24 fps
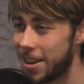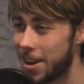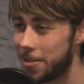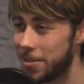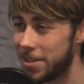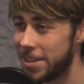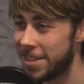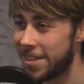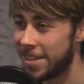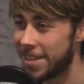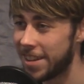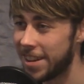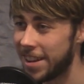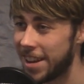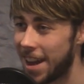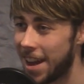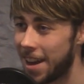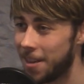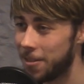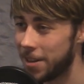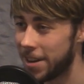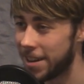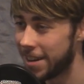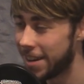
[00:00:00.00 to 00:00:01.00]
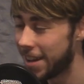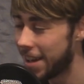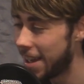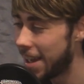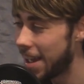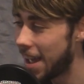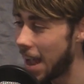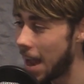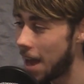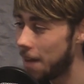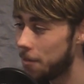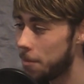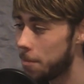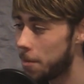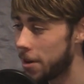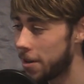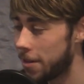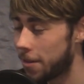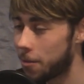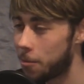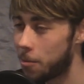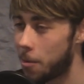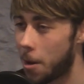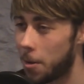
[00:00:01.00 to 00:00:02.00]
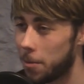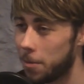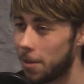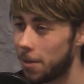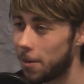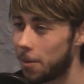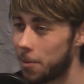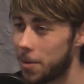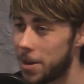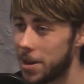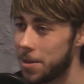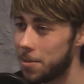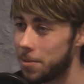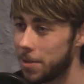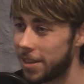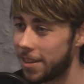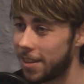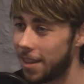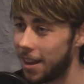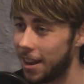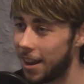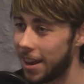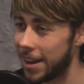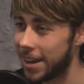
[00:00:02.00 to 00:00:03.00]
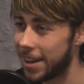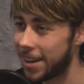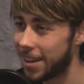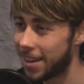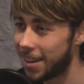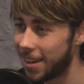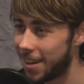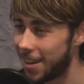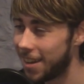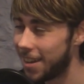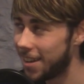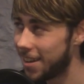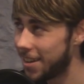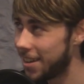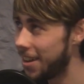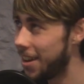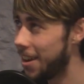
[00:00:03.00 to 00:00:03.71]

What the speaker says: when you see that where everybody's quoting the tweet with the like. Yeah,